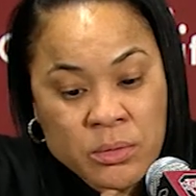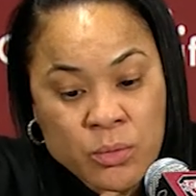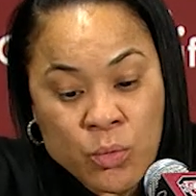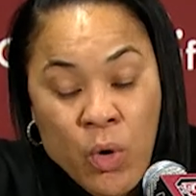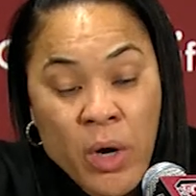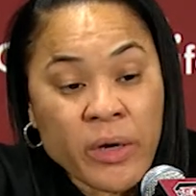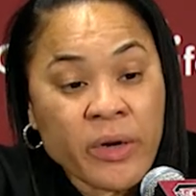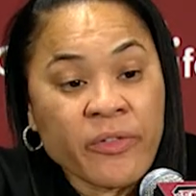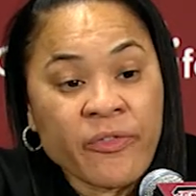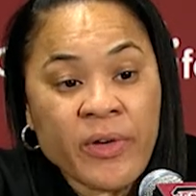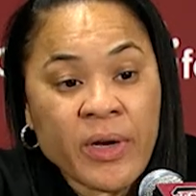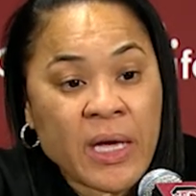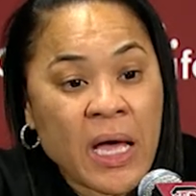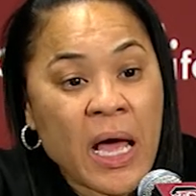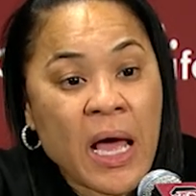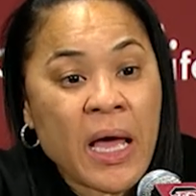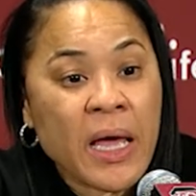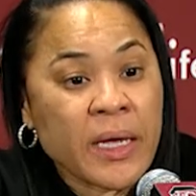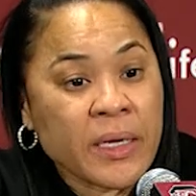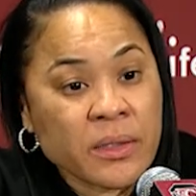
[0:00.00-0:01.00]
one of a
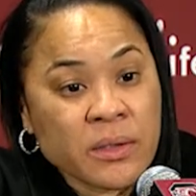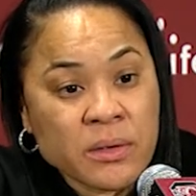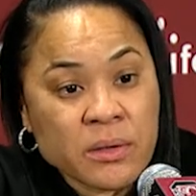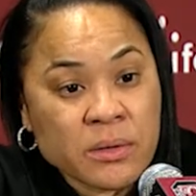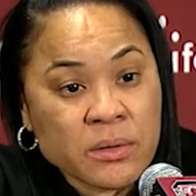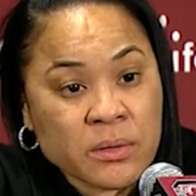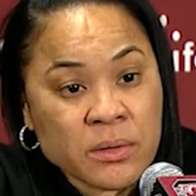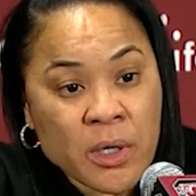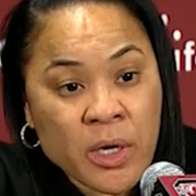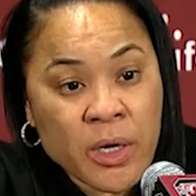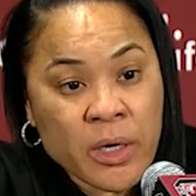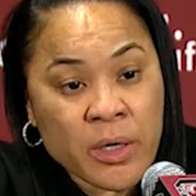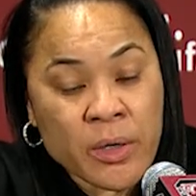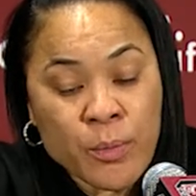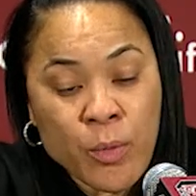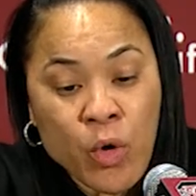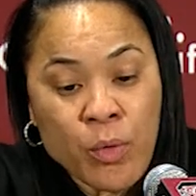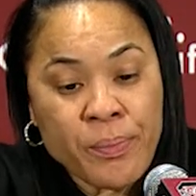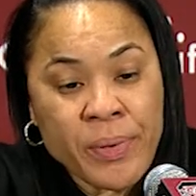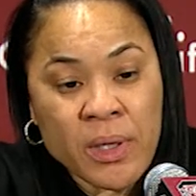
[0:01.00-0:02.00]
kind. Her
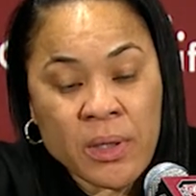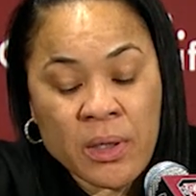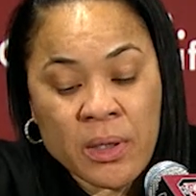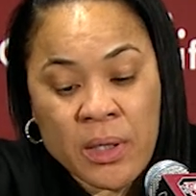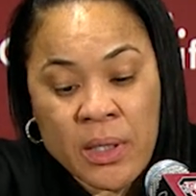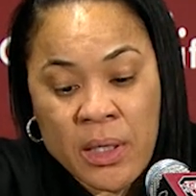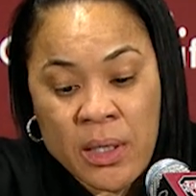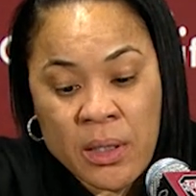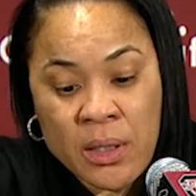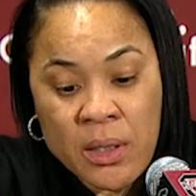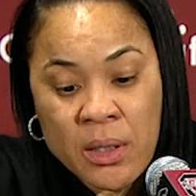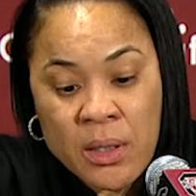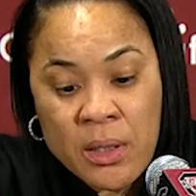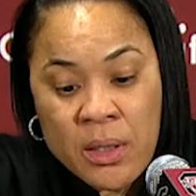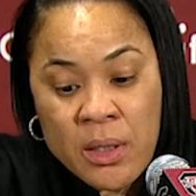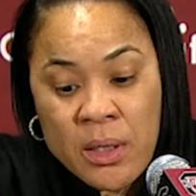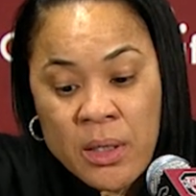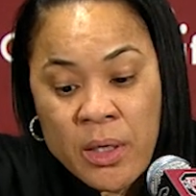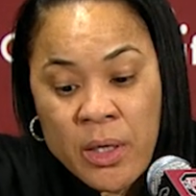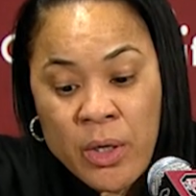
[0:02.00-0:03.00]
mobility,
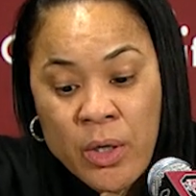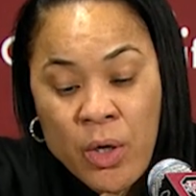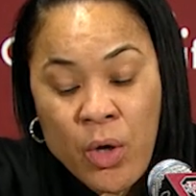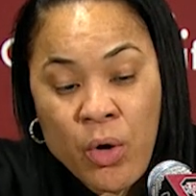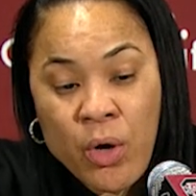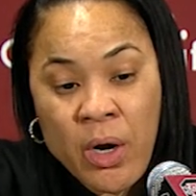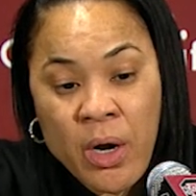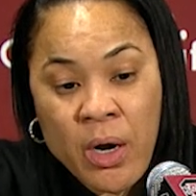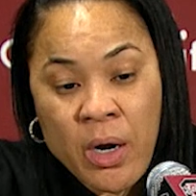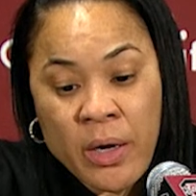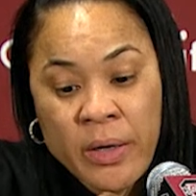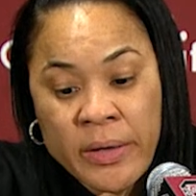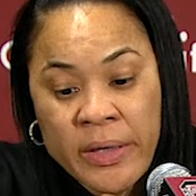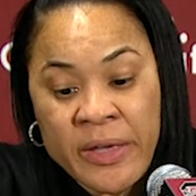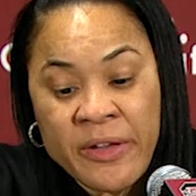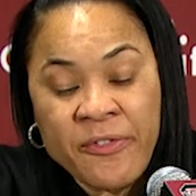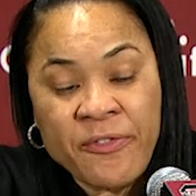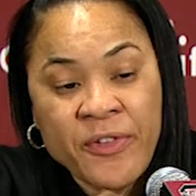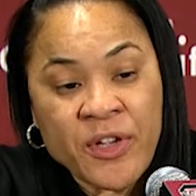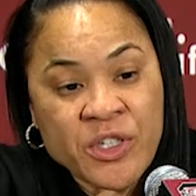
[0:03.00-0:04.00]
you know, her
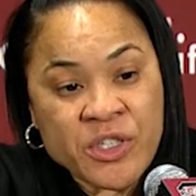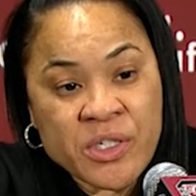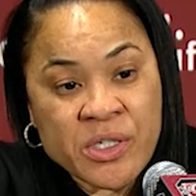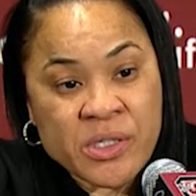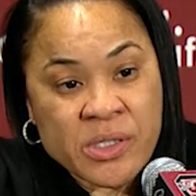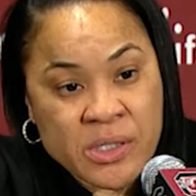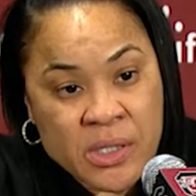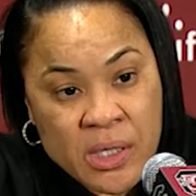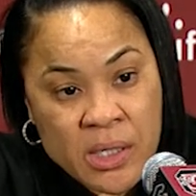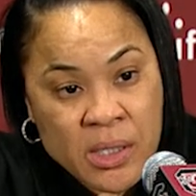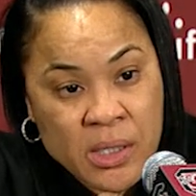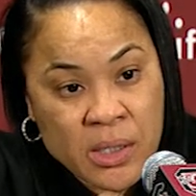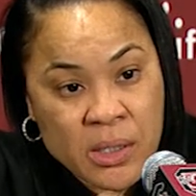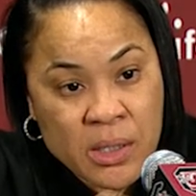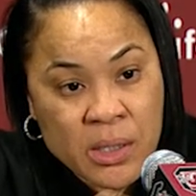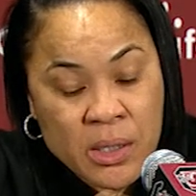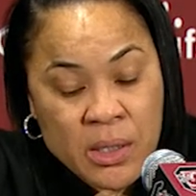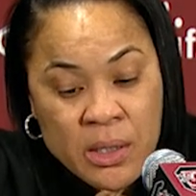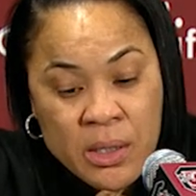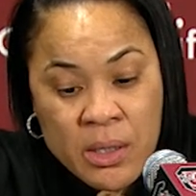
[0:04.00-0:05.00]
efficiency,
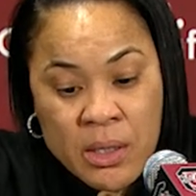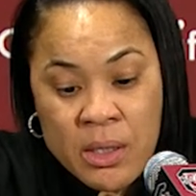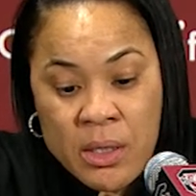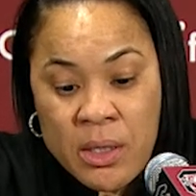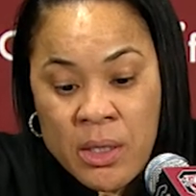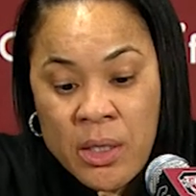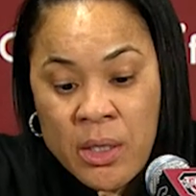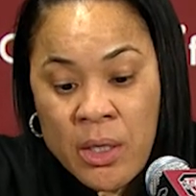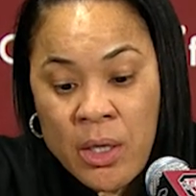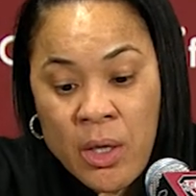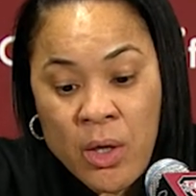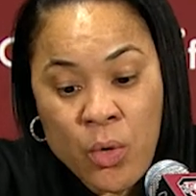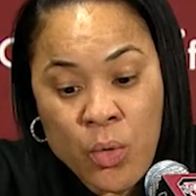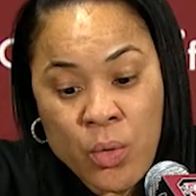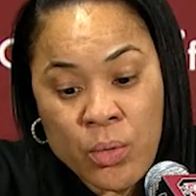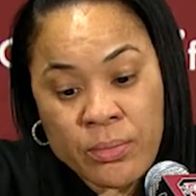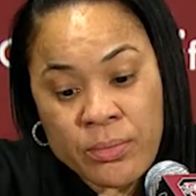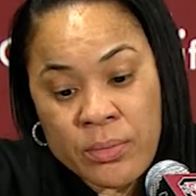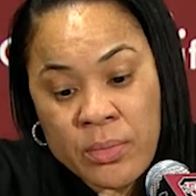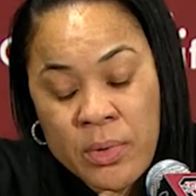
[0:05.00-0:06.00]
you
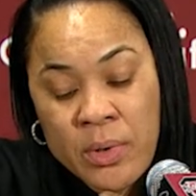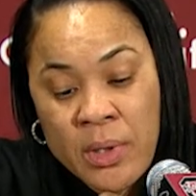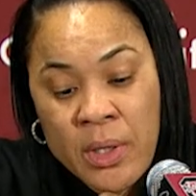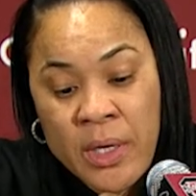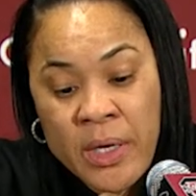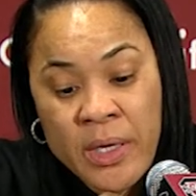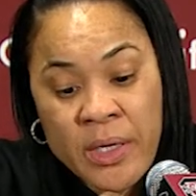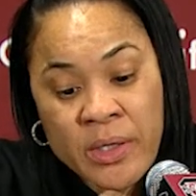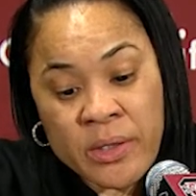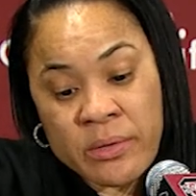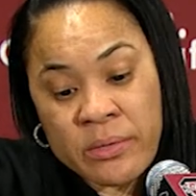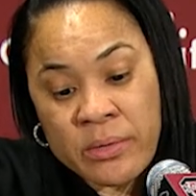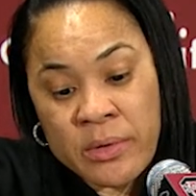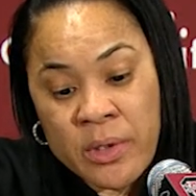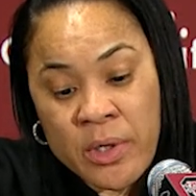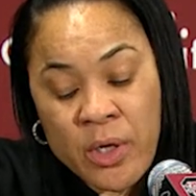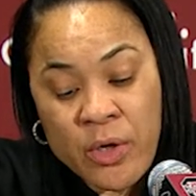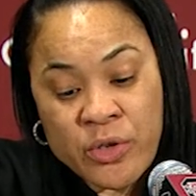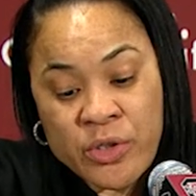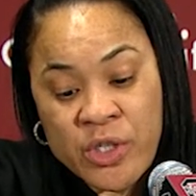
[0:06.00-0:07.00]
know, and,
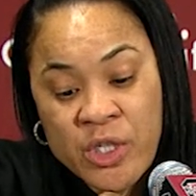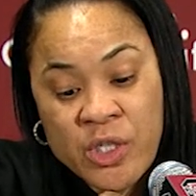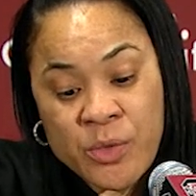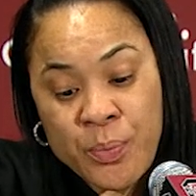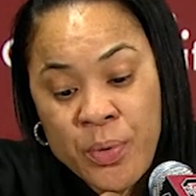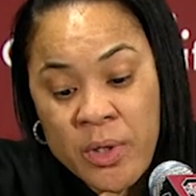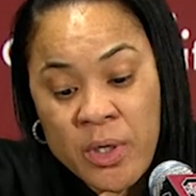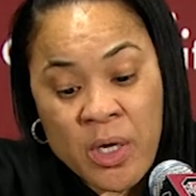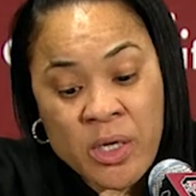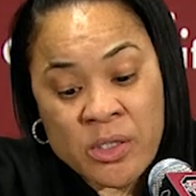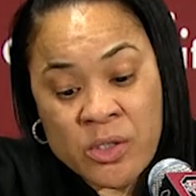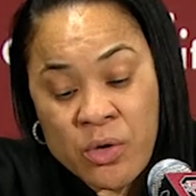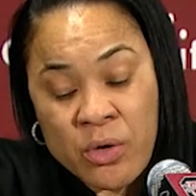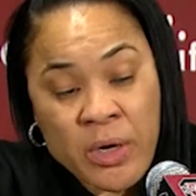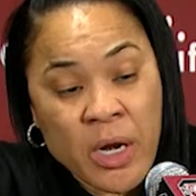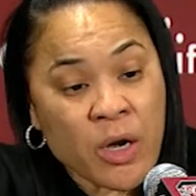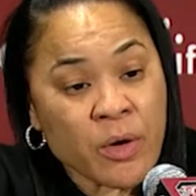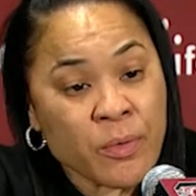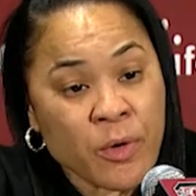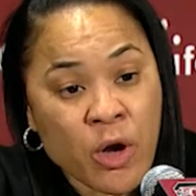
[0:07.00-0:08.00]
you know, she's put us
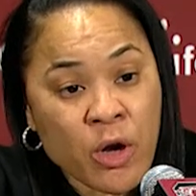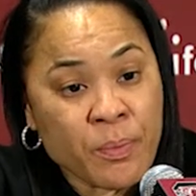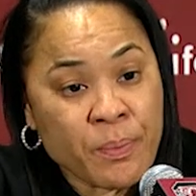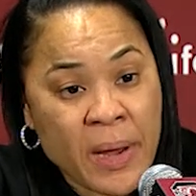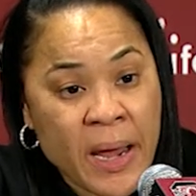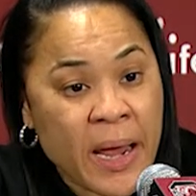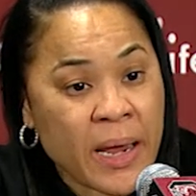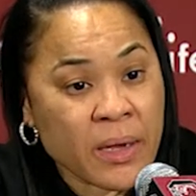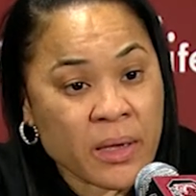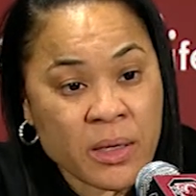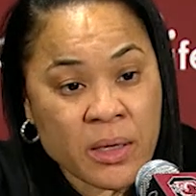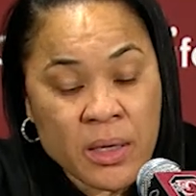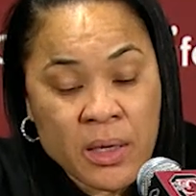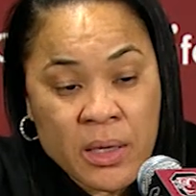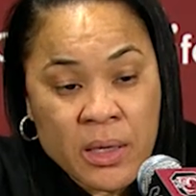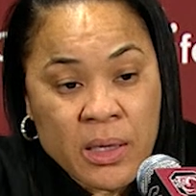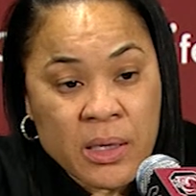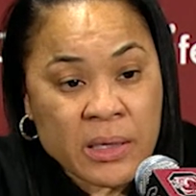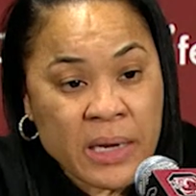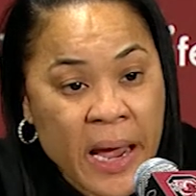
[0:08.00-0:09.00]
on her back
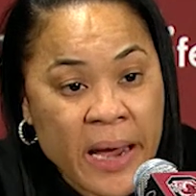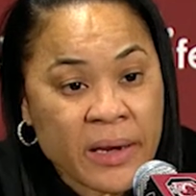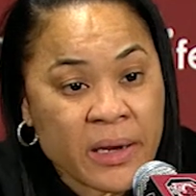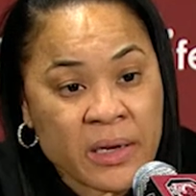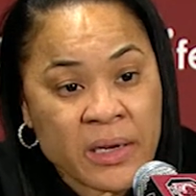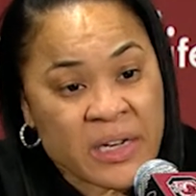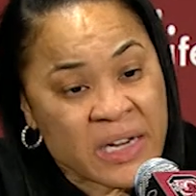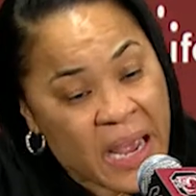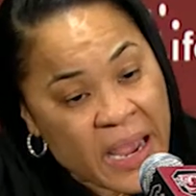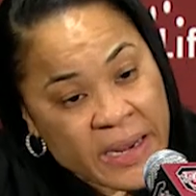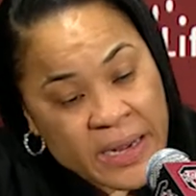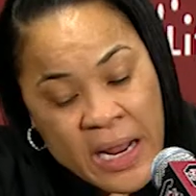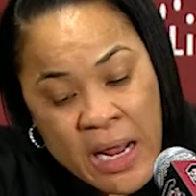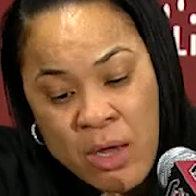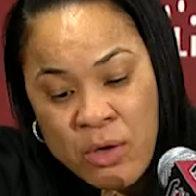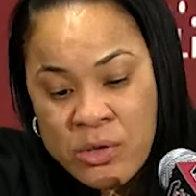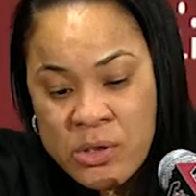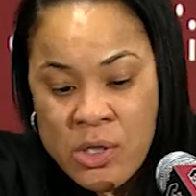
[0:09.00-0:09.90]
night in and night out.